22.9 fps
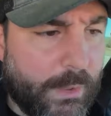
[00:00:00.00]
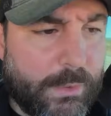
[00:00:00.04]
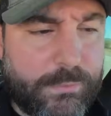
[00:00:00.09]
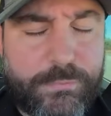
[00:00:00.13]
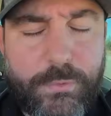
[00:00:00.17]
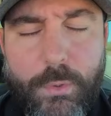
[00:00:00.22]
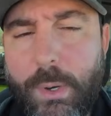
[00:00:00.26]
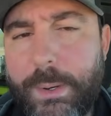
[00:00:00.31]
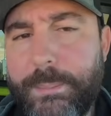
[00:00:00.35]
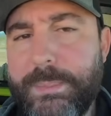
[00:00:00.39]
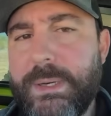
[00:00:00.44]

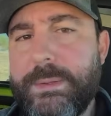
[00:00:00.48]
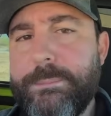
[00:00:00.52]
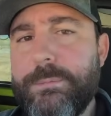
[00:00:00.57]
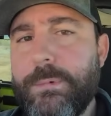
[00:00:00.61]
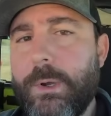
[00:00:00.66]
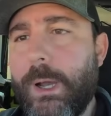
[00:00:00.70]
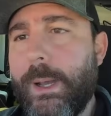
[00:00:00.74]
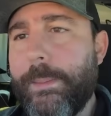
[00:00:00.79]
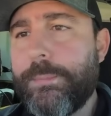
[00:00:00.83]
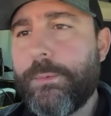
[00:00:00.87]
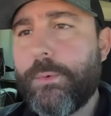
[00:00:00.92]
So I'm going to
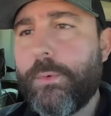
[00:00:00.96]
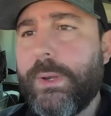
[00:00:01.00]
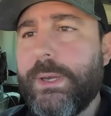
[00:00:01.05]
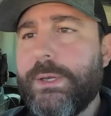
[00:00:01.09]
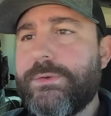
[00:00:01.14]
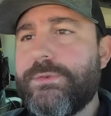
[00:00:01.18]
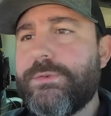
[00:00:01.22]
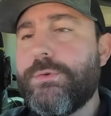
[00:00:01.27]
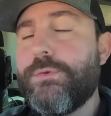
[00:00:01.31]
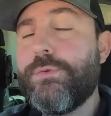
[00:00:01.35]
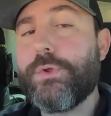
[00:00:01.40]

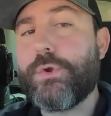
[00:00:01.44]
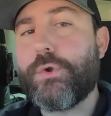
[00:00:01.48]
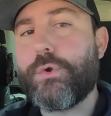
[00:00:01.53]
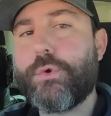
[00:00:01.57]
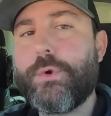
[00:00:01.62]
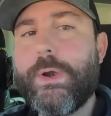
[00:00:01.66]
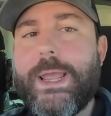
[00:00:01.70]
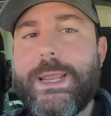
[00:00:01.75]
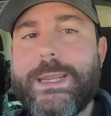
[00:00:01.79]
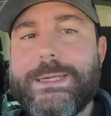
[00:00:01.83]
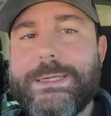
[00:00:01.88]
upgrade to the
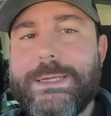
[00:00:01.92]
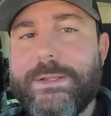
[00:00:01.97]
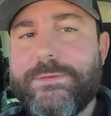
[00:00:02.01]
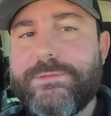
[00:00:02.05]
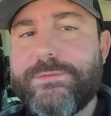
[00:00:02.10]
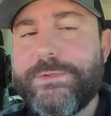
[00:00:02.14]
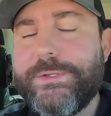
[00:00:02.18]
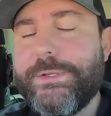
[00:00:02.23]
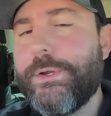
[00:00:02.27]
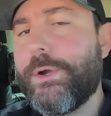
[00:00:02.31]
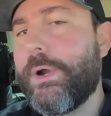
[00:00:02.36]
Kraken
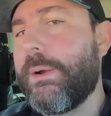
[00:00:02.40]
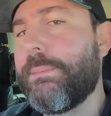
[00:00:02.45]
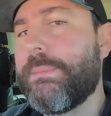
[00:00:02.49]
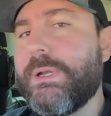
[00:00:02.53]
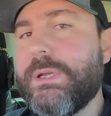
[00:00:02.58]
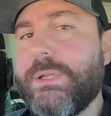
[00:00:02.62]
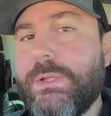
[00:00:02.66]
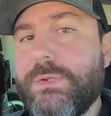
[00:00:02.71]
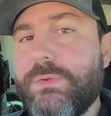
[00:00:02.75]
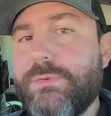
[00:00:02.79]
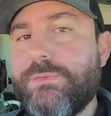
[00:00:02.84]
SDR. I'm
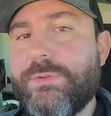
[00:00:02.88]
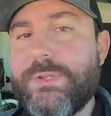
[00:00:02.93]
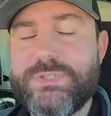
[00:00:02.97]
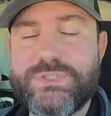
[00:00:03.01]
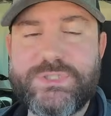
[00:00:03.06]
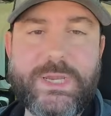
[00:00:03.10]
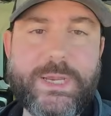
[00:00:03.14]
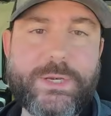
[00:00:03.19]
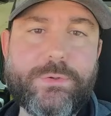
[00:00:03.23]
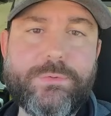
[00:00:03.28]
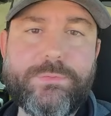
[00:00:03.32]
going to use
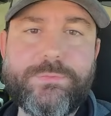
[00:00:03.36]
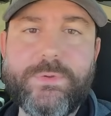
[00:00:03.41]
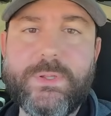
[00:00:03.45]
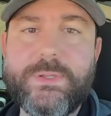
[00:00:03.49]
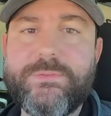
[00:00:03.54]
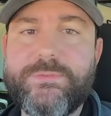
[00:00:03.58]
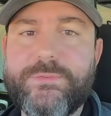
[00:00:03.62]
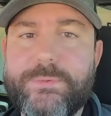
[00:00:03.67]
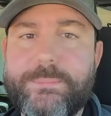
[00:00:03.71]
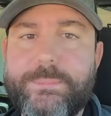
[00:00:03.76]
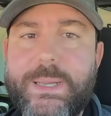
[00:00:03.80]
channel
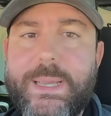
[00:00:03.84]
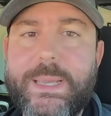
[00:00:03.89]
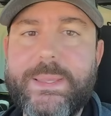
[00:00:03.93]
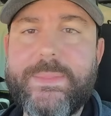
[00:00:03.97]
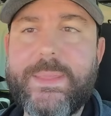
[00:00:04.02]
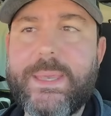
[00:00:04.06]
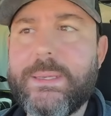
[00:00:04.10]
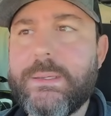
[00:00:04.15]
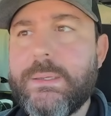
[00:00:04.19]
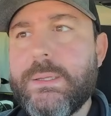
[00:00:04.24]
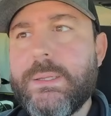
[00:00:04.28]
funds to buy
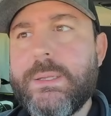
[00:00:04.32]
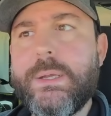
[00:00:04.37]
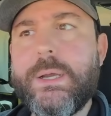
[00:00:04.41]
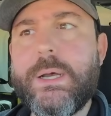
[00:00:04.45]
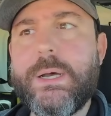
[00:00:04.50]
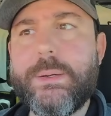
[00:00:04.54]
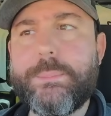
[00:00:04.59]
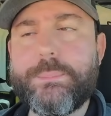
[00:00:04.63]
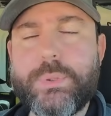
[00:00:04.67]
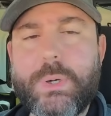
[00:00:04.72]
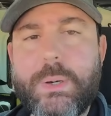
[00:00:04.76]
that
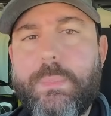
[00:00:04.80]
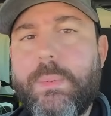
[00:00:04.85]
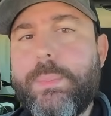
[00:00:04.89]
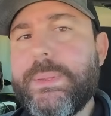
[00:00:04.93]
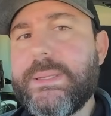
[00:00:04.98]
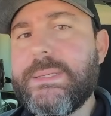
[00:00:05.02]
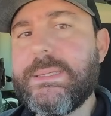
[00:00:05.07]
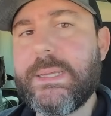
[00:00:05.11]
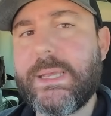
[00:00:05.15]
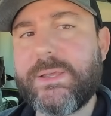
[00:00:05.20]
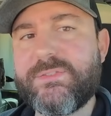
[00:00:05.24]

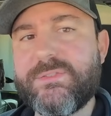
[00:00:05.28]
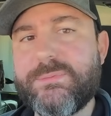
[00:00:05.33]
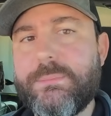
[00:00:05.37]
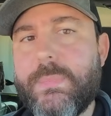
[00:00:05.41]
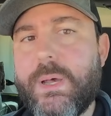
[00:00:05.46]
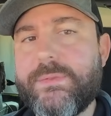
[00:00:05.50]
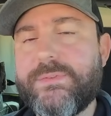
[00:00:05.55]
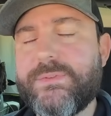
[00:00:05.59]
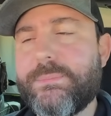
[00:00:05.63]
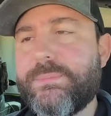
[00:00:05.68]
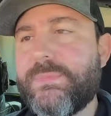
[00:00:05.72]
probably next
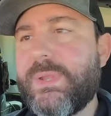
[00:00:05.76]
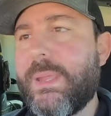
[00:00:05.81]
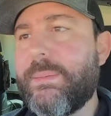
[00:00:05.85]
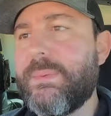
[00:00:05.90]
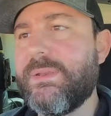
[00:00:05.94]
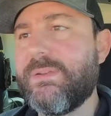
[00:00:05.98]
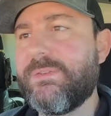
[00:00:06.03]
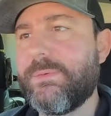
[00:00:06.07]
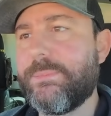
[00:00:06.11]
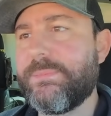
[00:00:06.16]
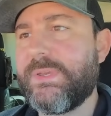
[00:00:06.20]
month, sometime
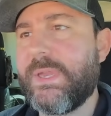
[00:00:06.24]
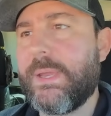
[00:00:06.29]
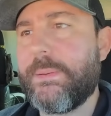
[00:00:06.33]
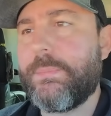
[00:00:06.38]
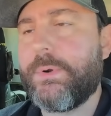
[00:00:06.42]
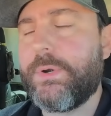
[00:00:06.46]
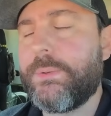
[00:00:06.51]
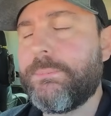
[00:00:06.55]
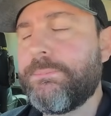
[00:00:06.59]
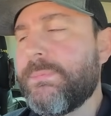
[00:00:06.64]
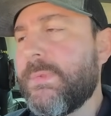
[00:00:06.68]
in
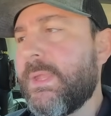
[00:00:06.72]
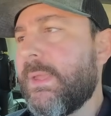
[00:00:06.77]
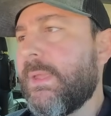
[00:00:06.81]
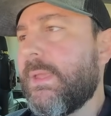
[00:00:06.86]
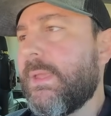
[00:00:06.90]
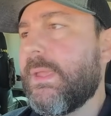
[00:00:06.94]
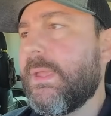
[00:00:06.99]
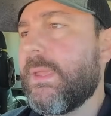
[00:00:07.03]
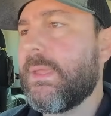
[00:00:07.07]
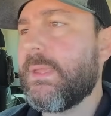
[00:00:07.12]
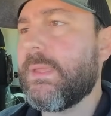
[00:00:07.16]
September.
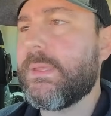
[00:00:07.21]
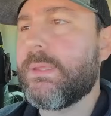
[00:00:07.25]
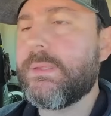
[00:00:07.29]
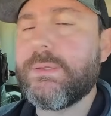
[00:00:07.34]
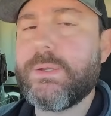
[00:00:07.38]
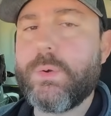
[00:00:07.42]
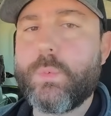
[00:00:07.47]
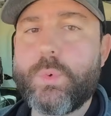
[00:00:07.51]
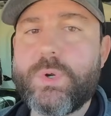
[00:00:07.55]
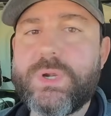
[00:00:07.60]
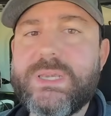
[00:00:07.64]

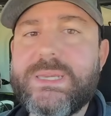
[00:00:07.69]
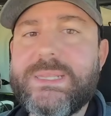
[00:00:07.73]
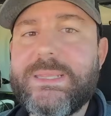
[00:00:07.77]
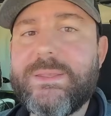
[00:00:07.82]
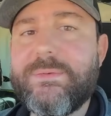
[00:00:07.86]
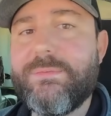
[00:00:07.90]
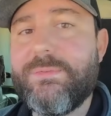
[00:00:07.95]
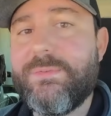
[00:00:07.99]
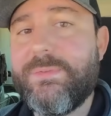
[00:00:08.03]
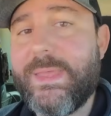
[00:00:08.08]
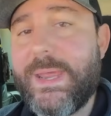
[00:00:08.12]
And we're going to
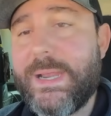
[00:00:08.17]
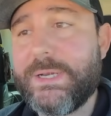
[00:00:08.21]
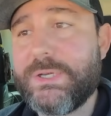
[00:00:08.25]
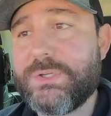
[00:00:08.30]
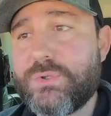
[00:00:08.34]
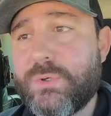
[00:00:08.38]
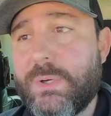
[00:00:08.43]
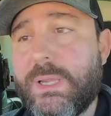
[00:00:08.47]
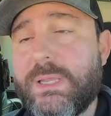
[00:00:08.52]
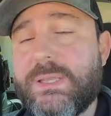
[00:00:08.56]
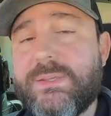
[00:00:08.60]
give that a
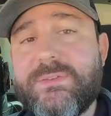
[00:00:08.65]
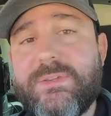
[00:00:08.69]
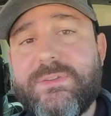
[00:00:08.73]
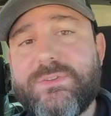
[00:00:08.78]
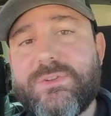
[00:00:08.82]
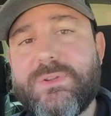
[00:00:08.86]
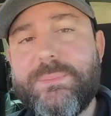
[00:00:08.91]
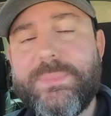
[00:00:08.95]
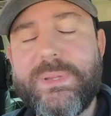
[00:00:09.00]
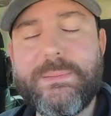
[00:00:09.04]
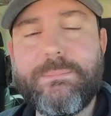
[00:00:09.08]
try because
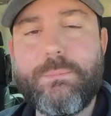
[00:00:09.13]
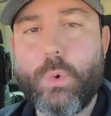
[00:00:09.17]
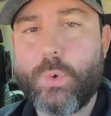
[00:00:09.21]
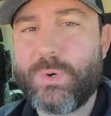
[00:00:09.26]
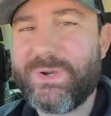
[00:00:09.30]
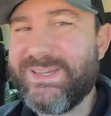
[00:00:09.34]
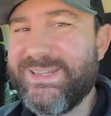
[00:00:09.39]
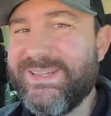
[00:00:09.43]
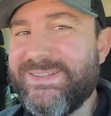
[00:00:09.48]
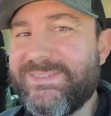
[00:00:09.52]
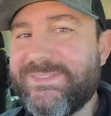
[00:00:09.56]
it's going to be a
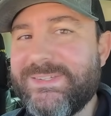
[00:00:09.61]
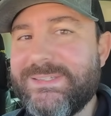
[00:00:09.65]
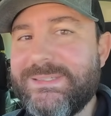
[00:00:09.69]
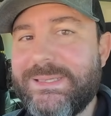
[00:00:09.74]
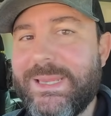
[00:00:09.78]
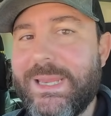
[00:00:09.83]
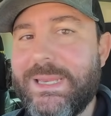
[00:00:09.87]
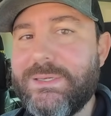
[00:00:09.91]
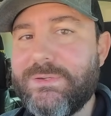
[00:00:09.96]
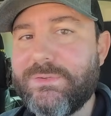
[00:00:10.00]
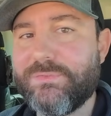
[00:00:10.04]
more
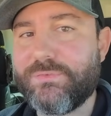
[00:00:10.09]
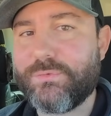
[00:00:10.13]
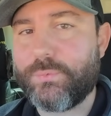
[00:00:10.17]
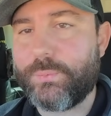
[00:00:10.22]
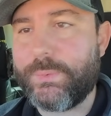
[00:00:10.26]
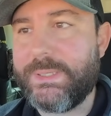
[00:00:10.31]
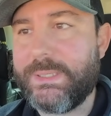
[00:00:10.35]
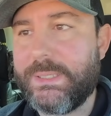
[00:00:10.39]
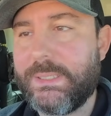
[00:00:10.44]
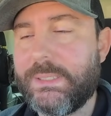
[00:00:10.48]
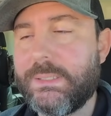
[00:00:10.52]
instantaneous
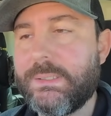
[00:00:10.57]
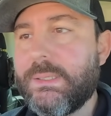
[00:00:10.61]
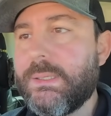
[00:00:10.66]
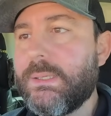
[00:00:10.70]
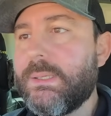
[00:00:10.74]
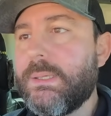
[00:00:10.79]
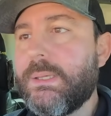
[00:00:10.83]
reading.